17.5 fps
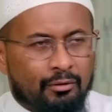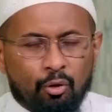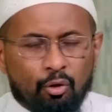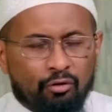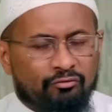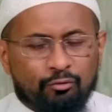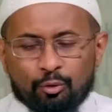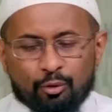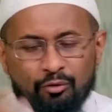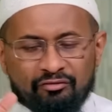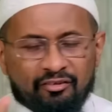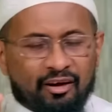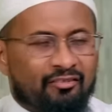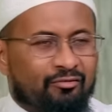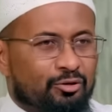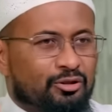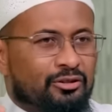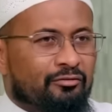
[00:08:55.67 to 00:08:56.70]
or four or
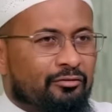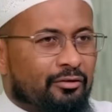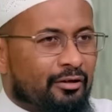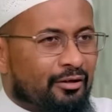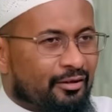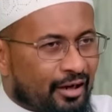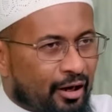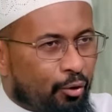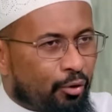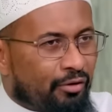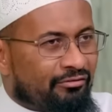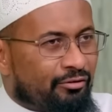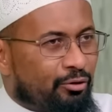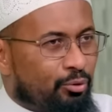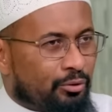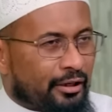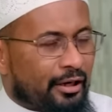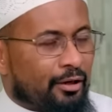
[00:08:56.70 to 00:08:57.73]
five, whichever, however
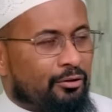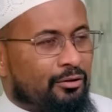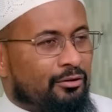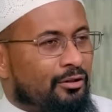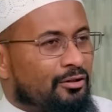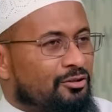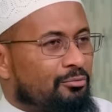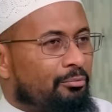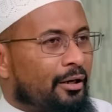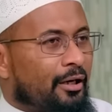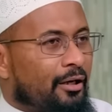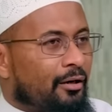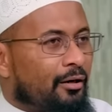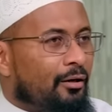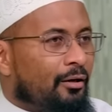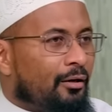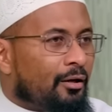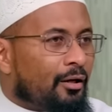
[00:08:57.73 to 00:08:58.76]
you count it, doesn't matter.